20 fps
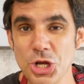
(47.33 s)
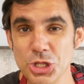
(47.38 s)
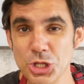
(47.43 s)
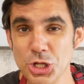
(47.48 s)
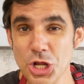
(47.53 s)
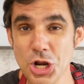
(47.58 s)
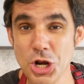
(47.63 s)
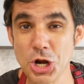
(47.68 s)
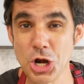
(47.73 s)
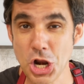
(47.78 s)
the
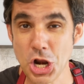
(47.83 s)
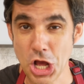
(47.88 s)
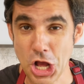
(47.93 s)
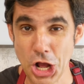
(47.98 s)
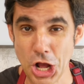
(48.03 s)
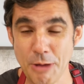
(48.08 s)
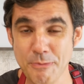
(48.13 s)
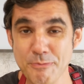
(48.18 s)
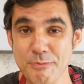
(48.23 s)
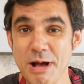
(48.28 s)
shrimp
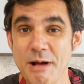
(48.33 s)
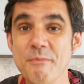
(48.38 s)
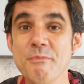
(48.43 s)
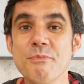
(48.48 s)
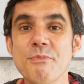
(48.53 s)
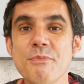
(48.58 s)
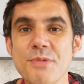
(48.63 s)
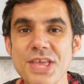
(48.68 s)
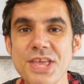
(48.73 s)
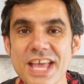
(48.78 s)
has to
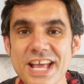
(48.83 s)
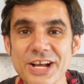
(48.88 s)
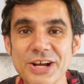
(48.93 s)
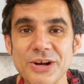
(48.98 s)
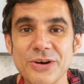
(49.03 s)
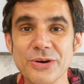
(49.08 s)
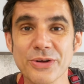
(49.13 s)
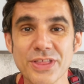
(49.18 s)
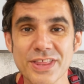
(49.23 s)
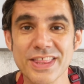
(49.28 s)
be well
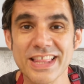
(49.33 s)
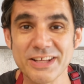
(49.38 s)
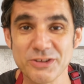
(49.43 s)
cooked.